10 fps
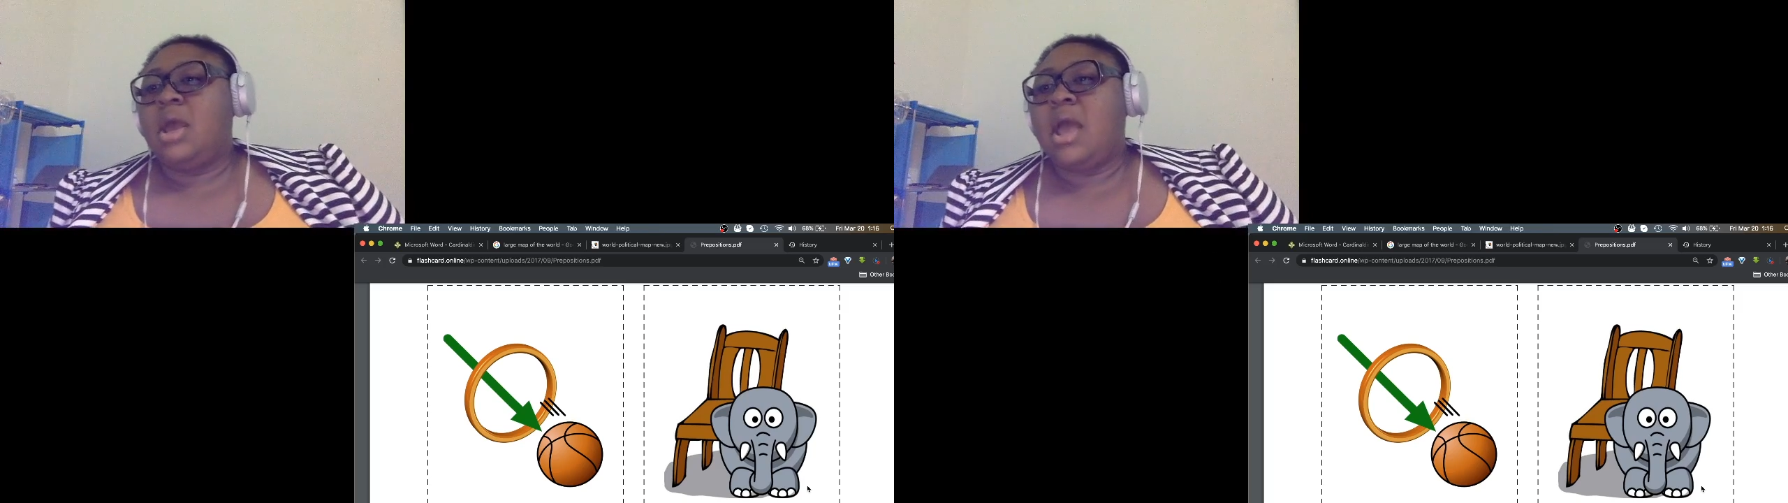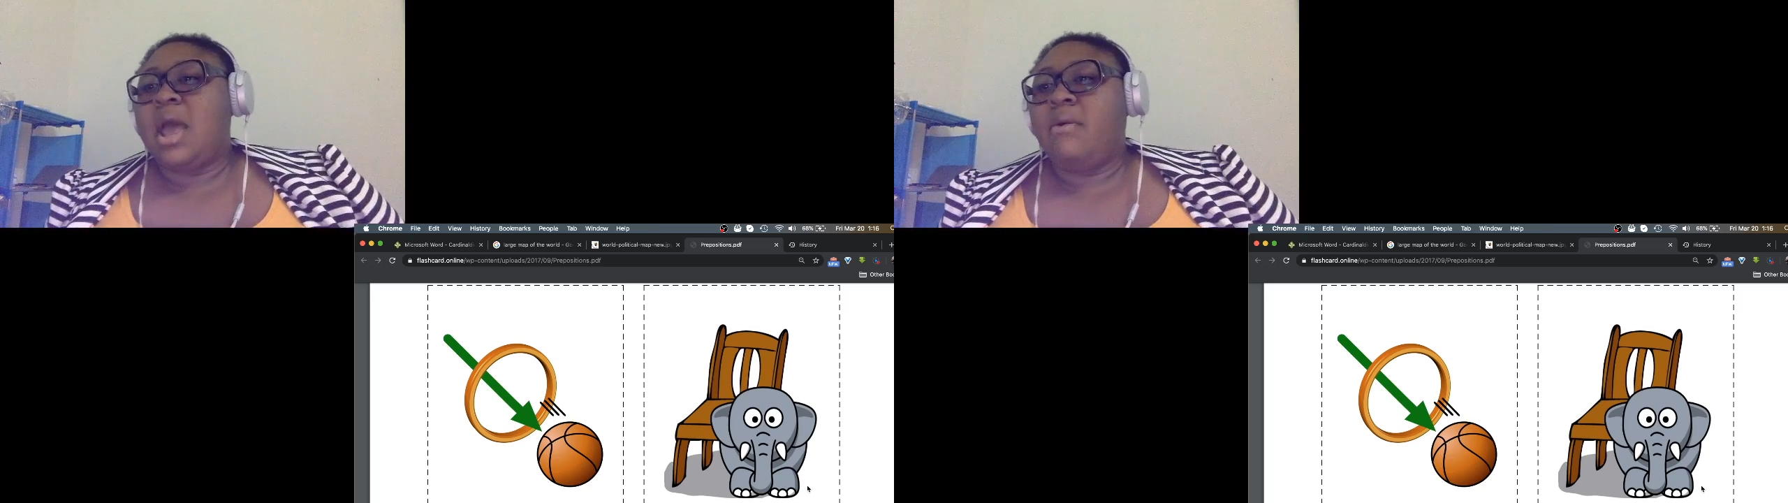
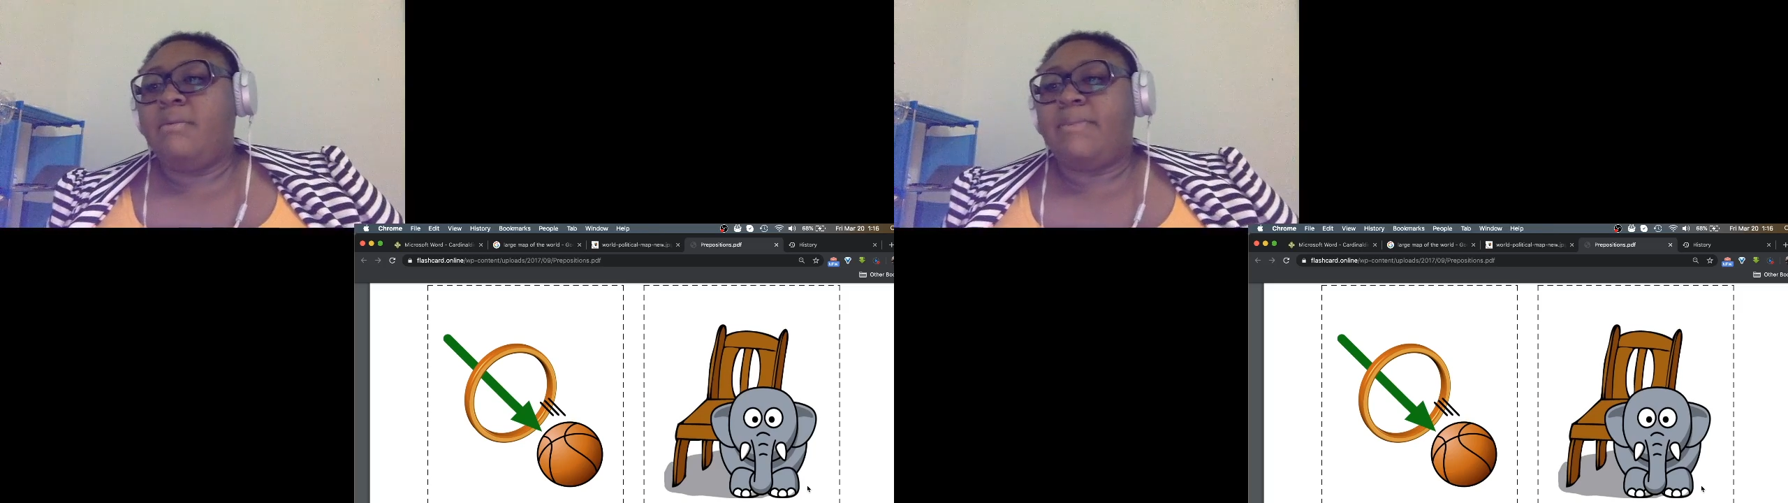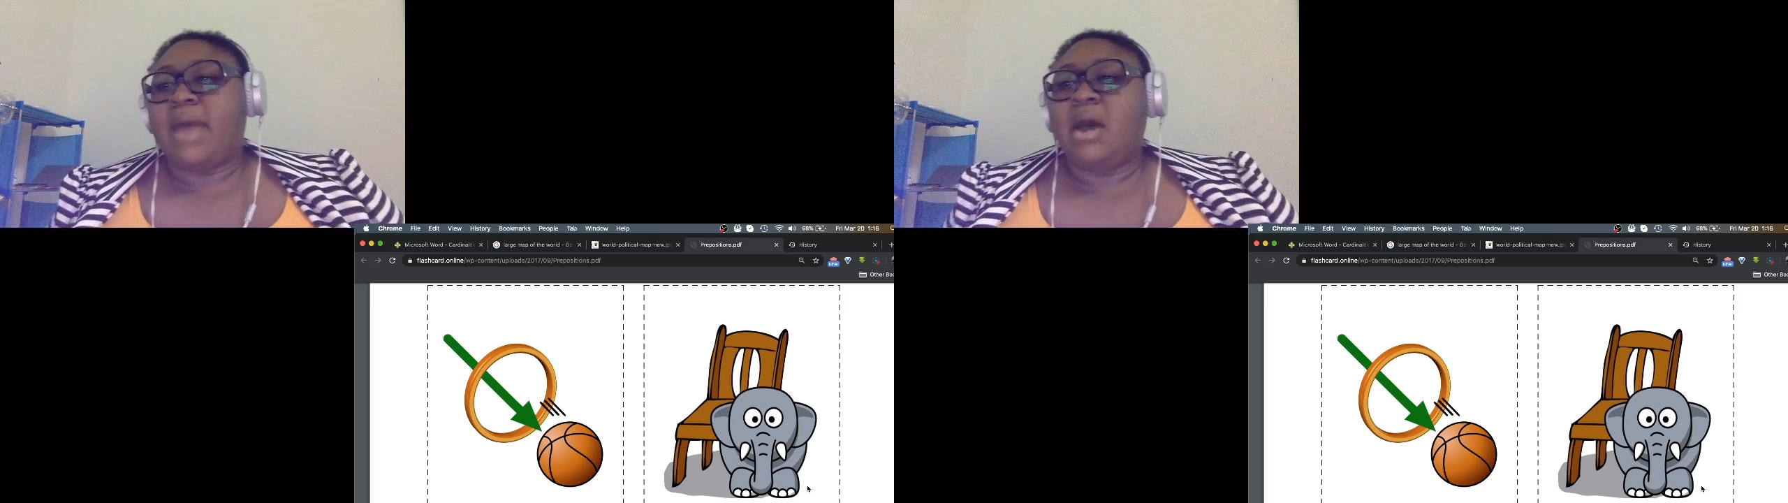
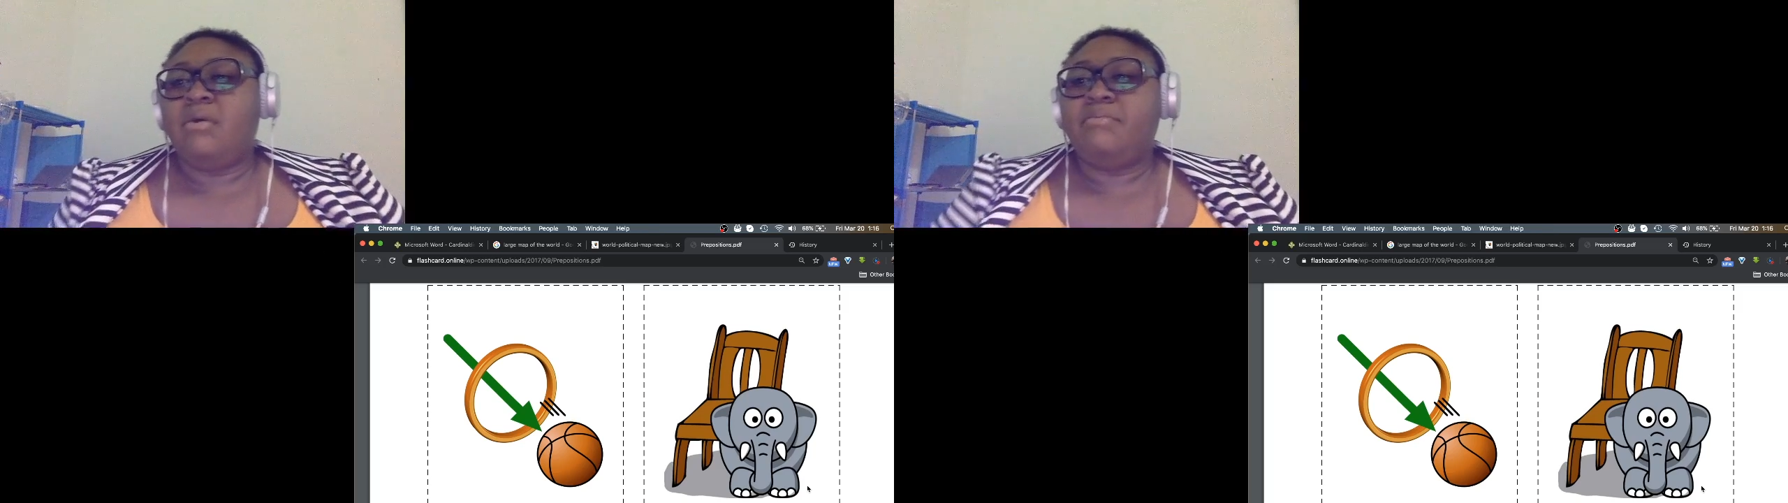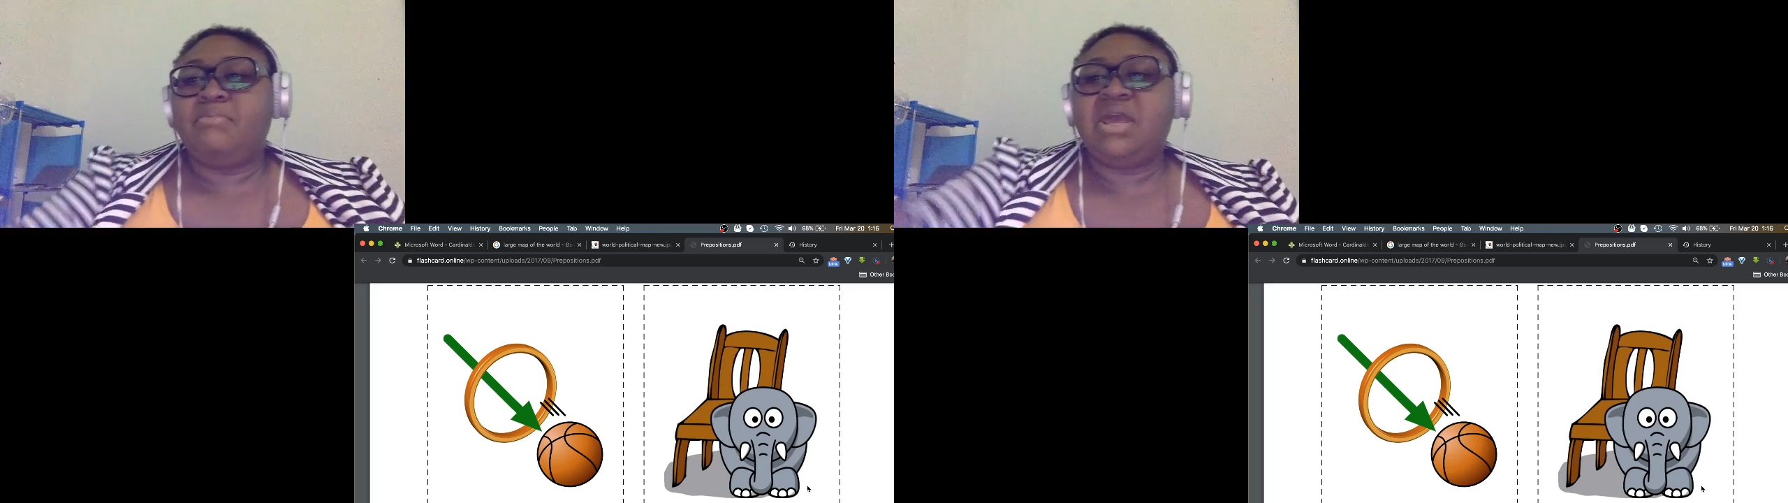how
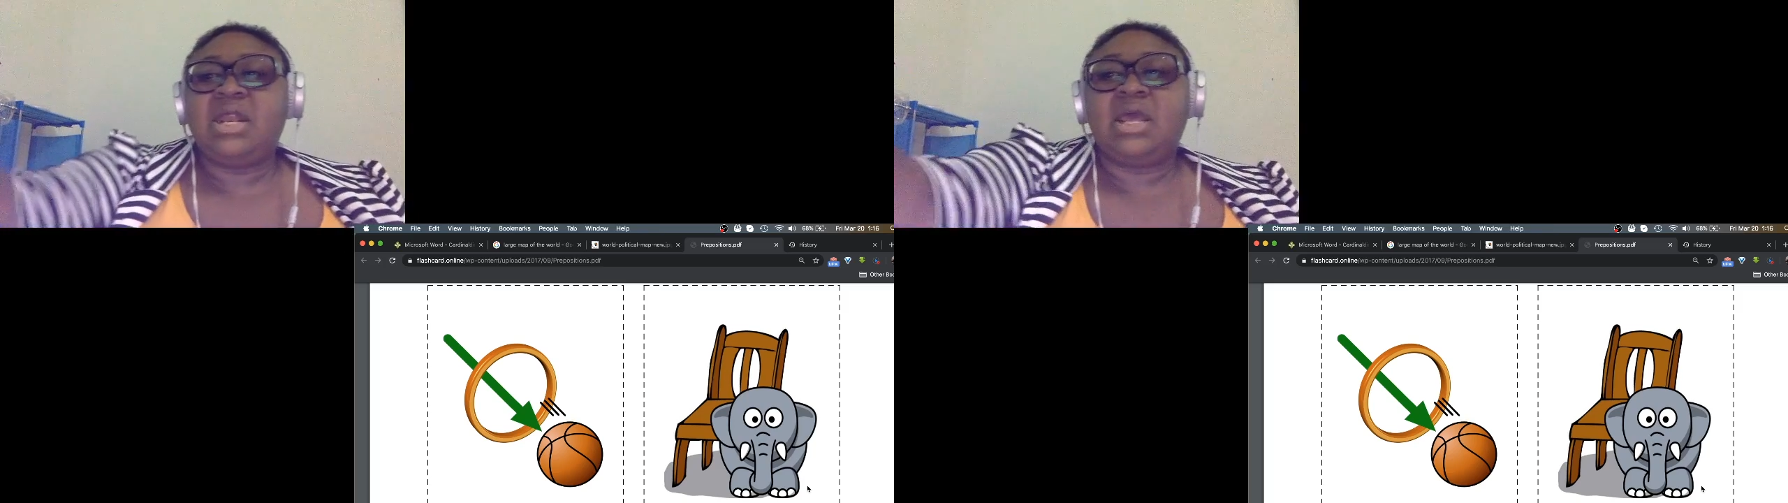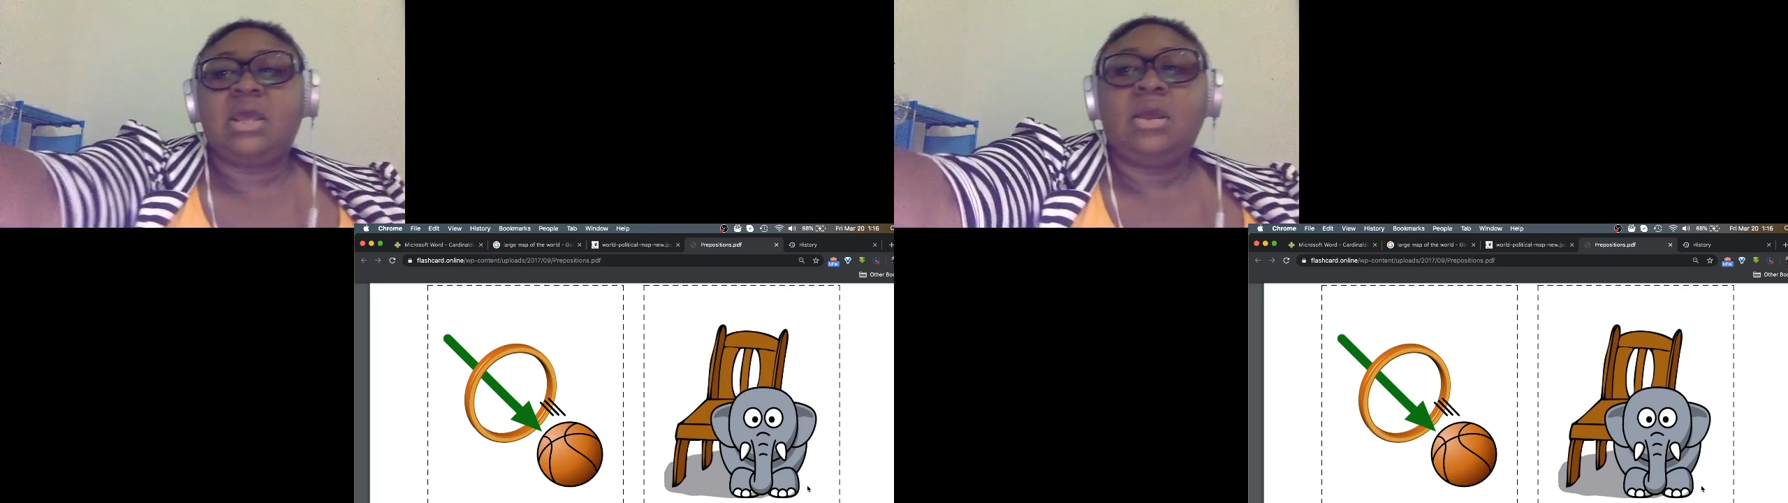about
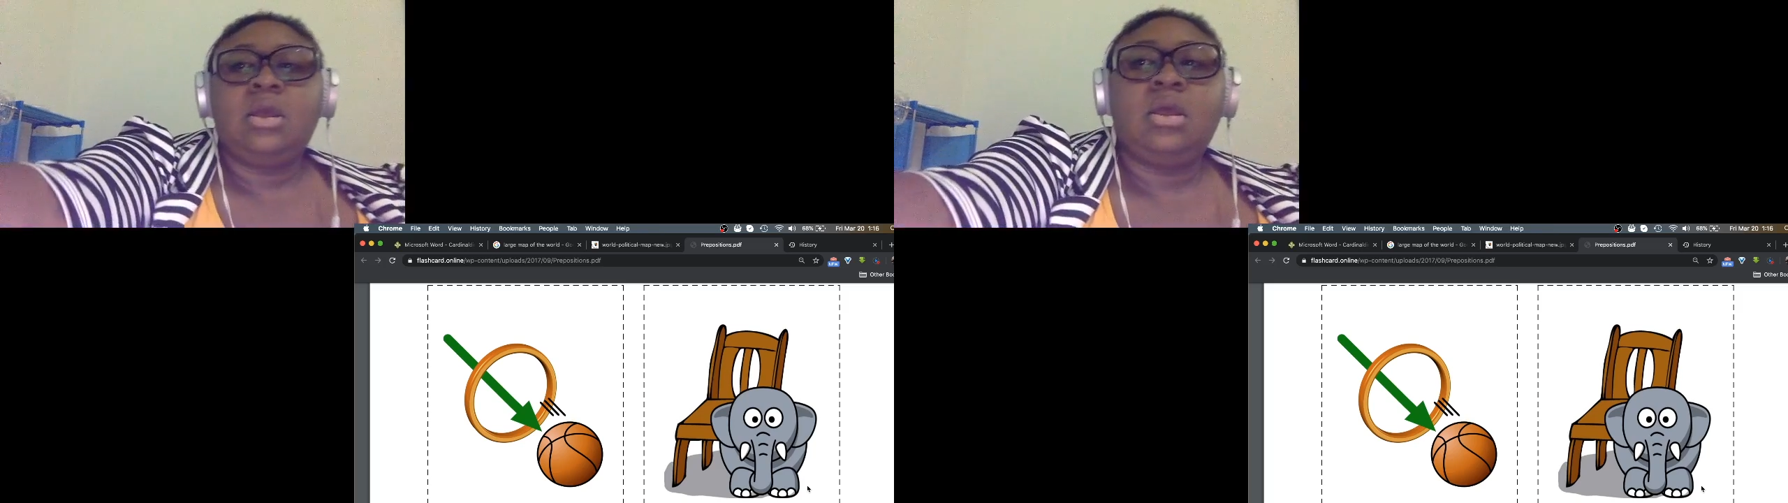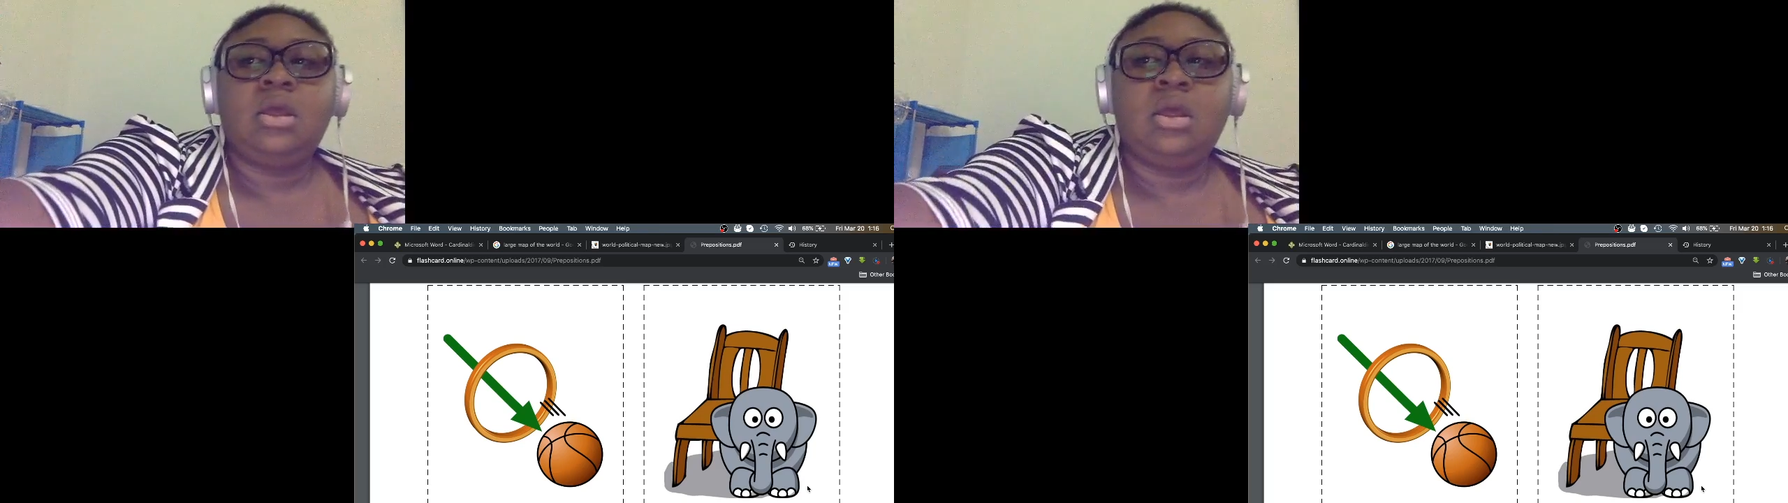meeting